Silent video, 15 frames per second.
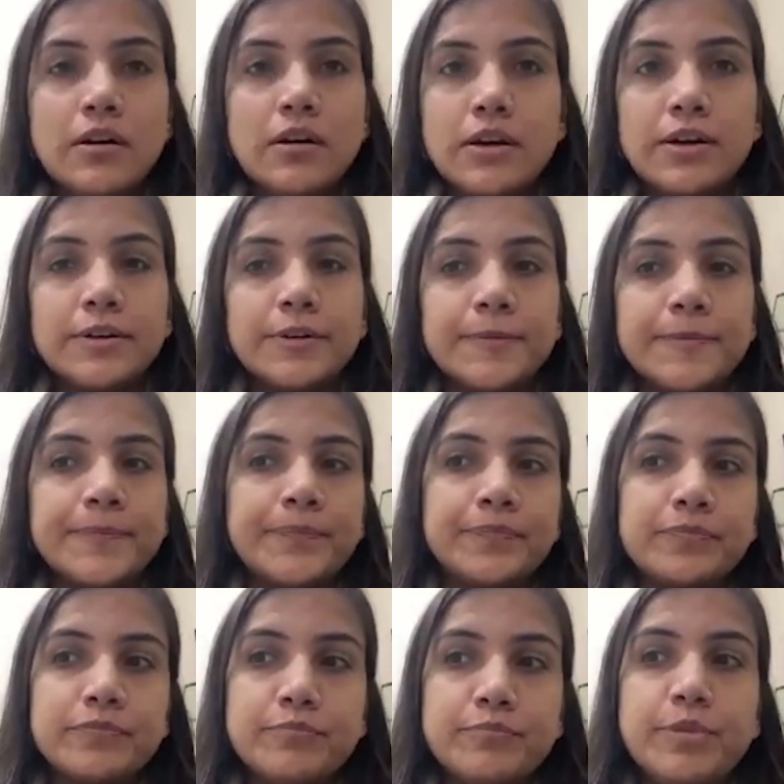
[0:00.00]
um,
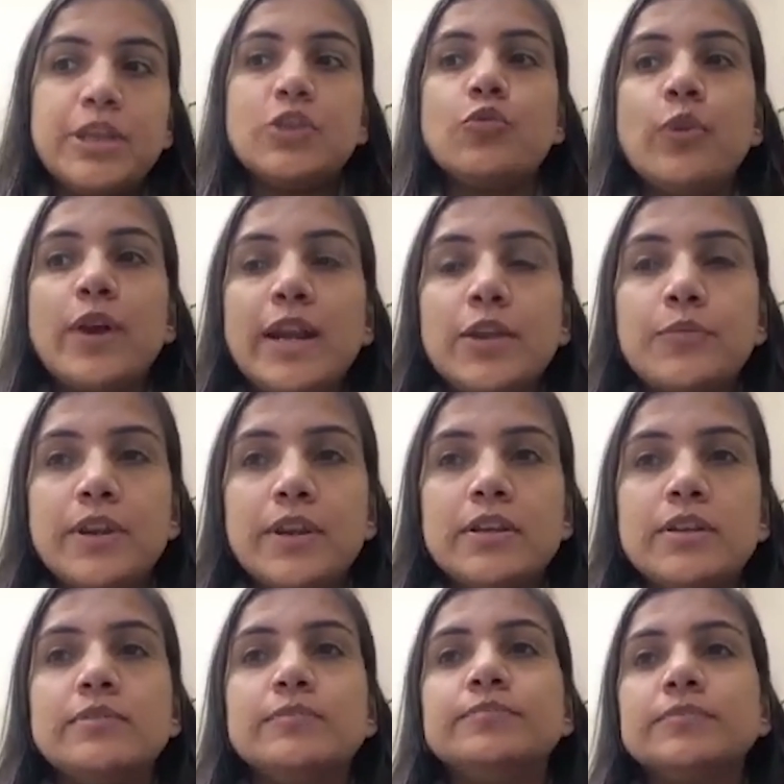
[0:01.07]
being very
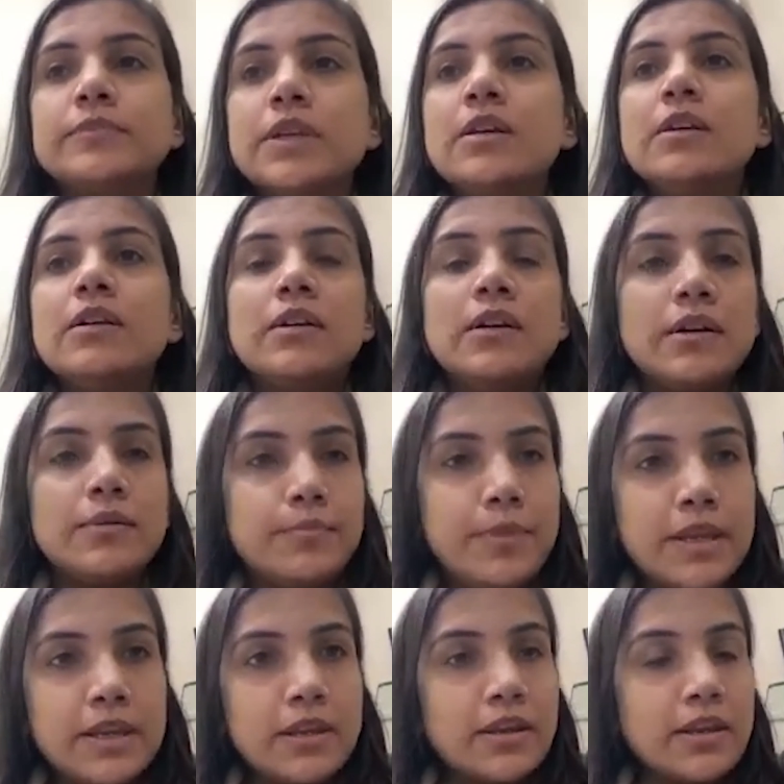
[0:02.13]
very
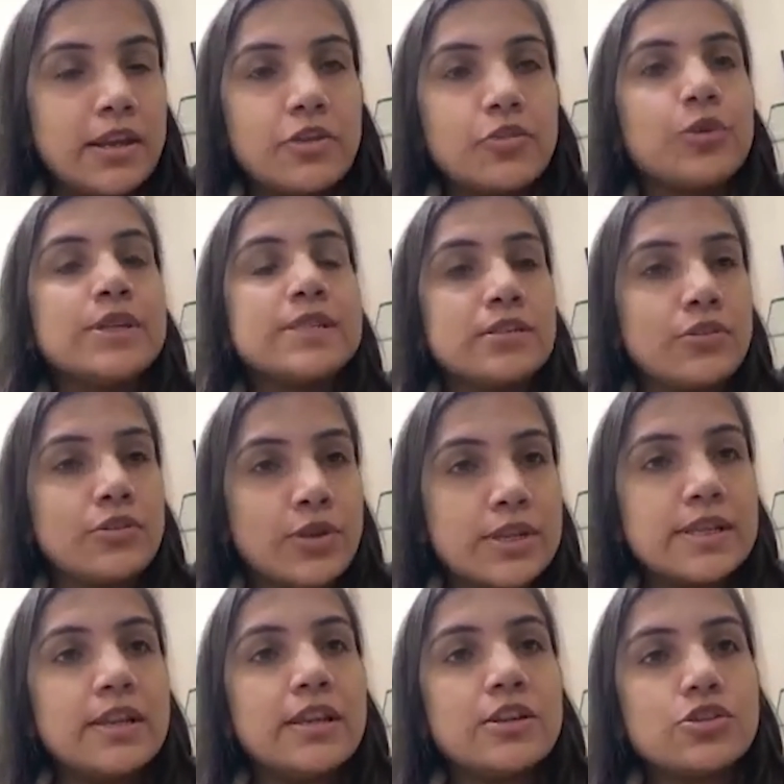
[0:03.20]
making increasing the
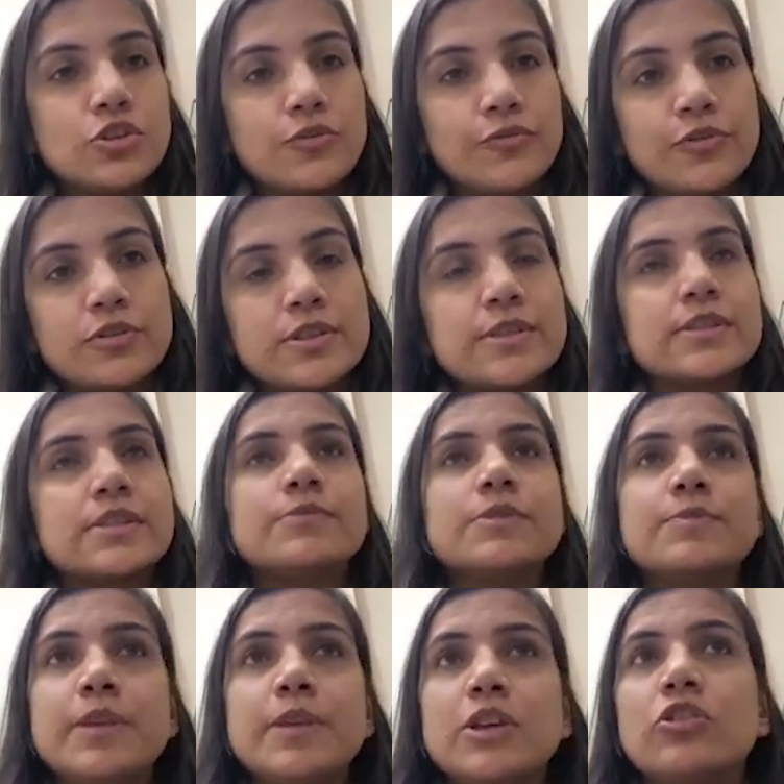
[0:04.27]
resilience of your systems
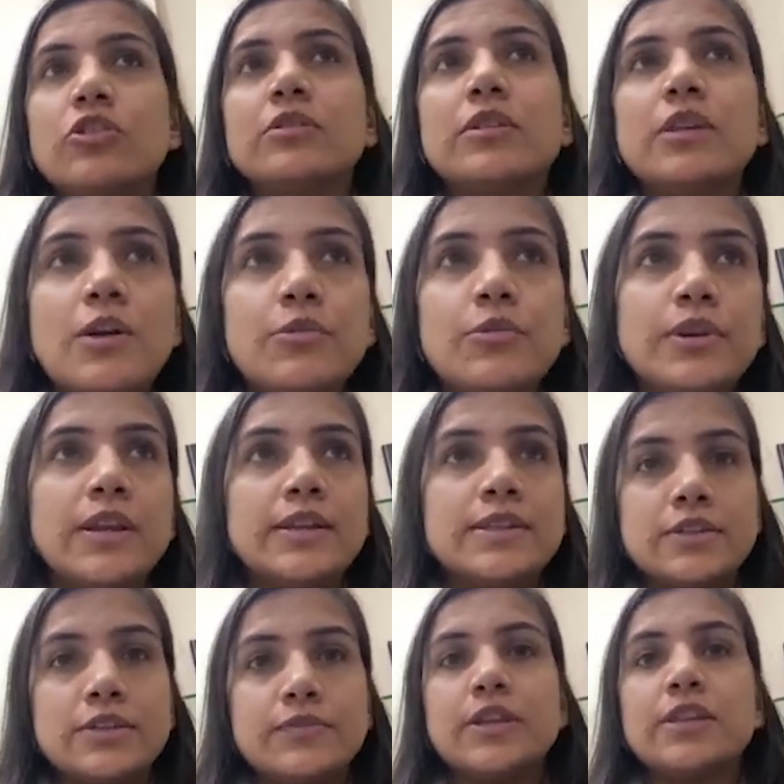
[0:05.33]
being on cloud
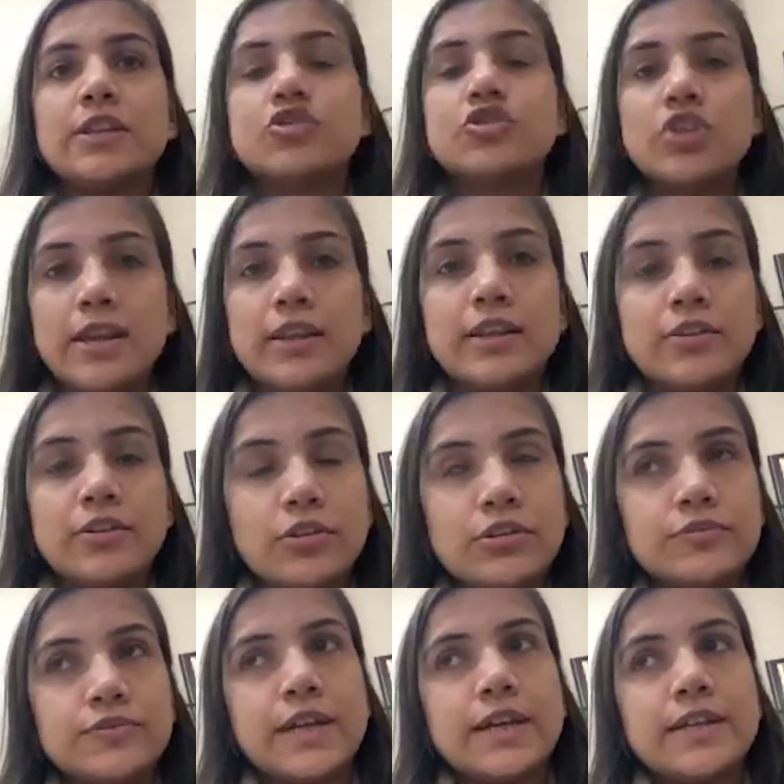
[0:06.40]
native and agile and all
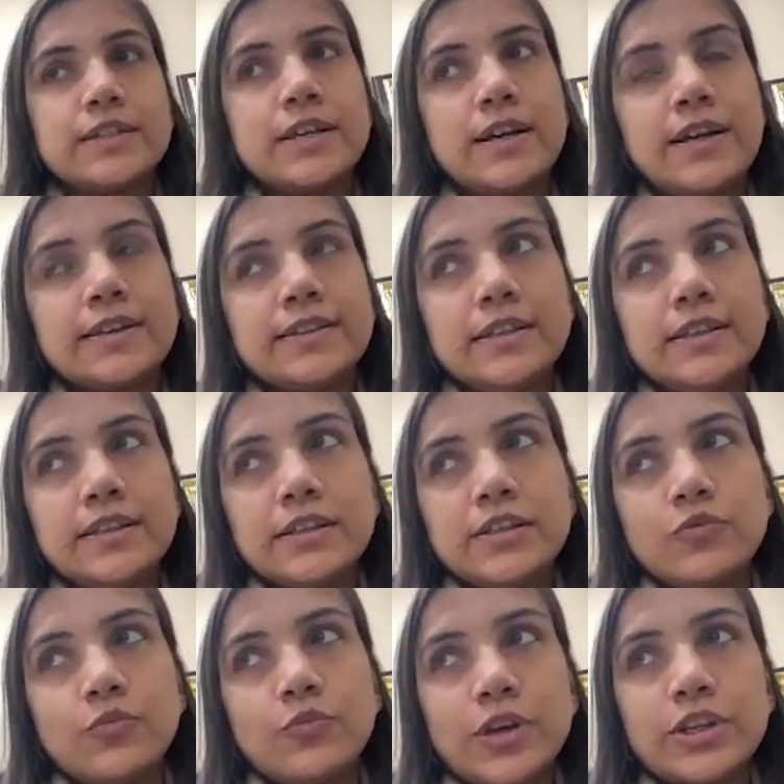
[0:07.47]
of that i think
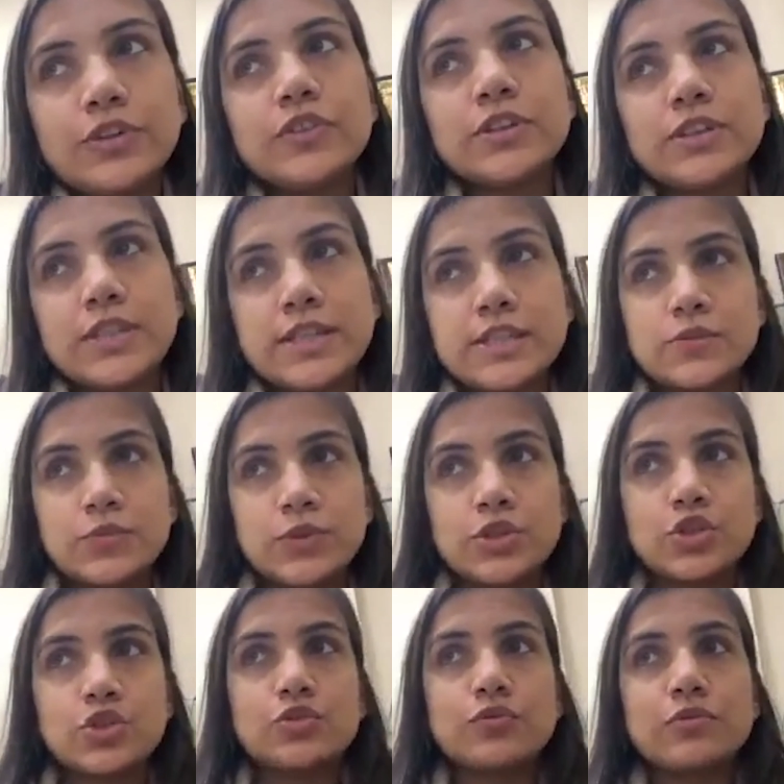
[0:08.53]
one of the things
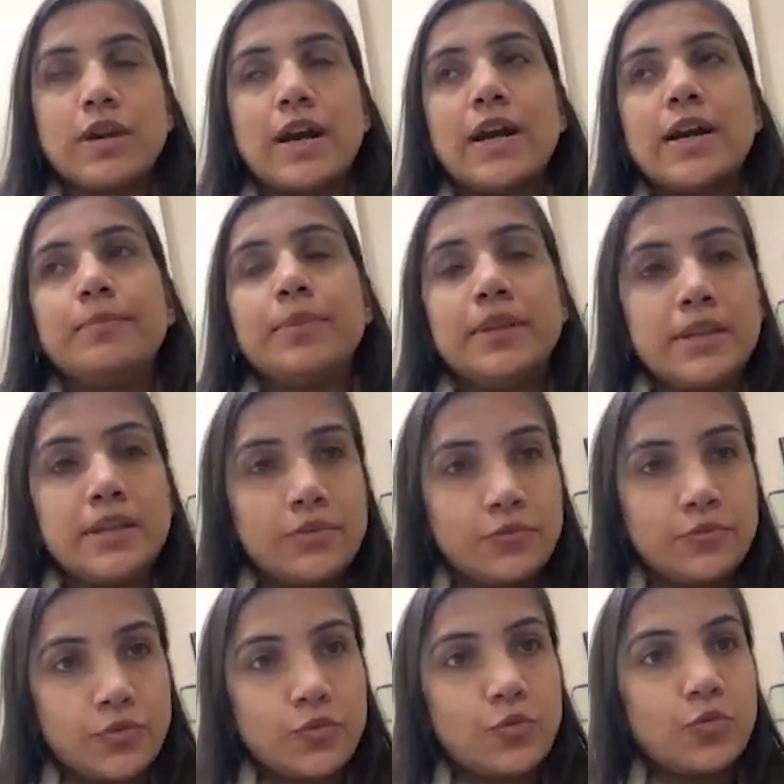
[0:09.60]
which i believe
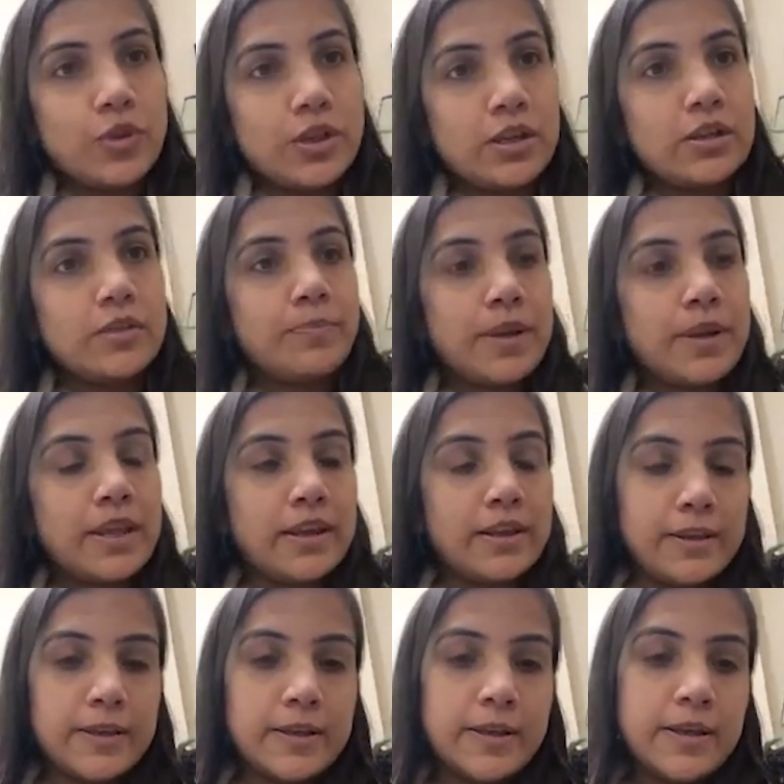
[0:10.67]
will
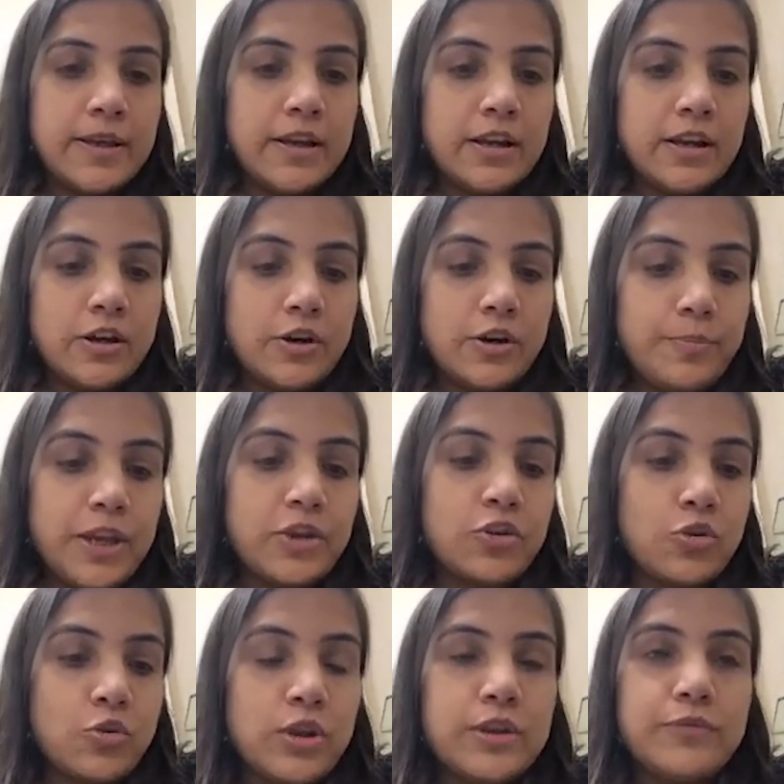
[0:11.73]
play a big
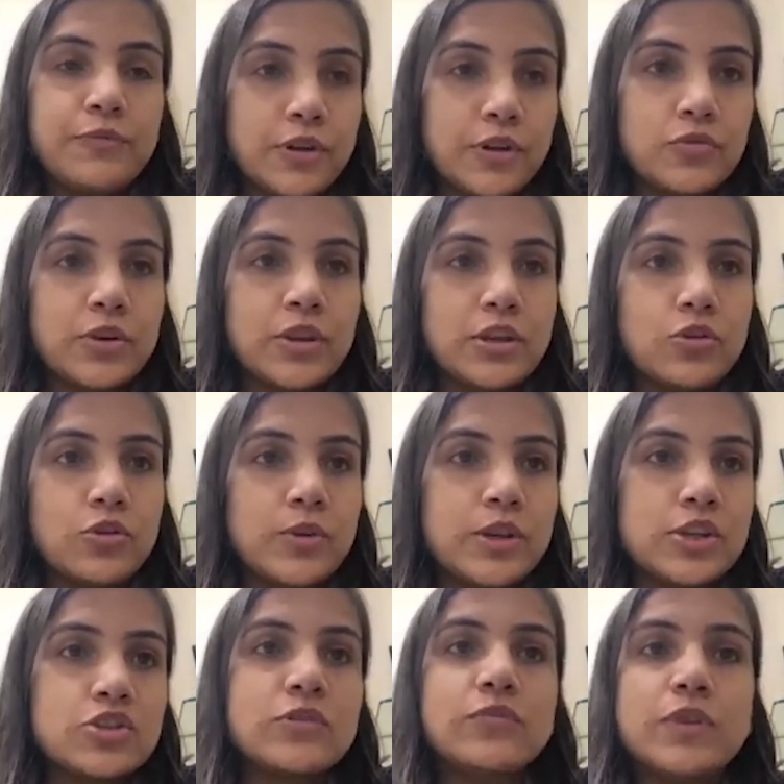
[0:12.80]
role in furthering
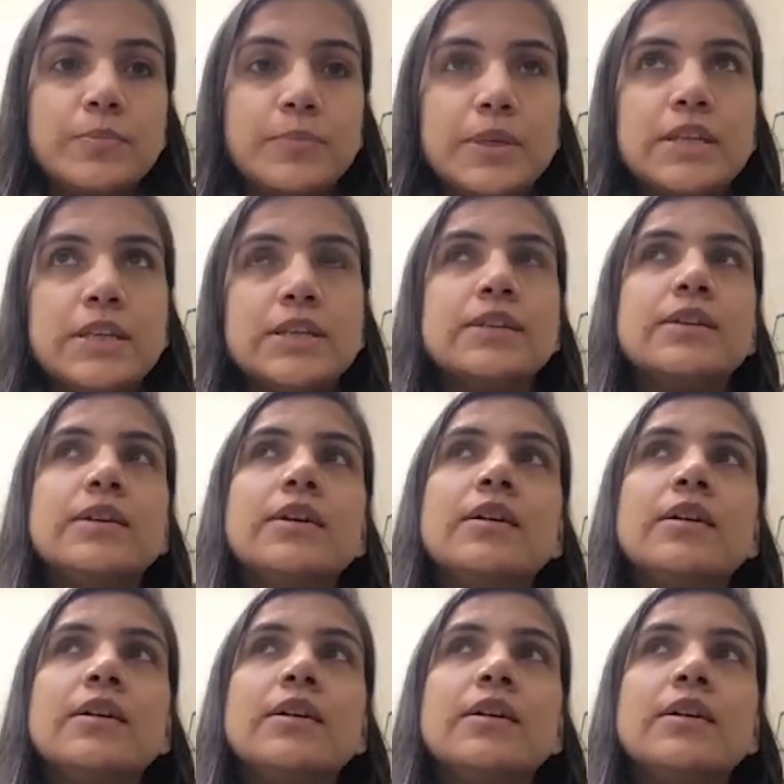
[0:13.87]
innovation will be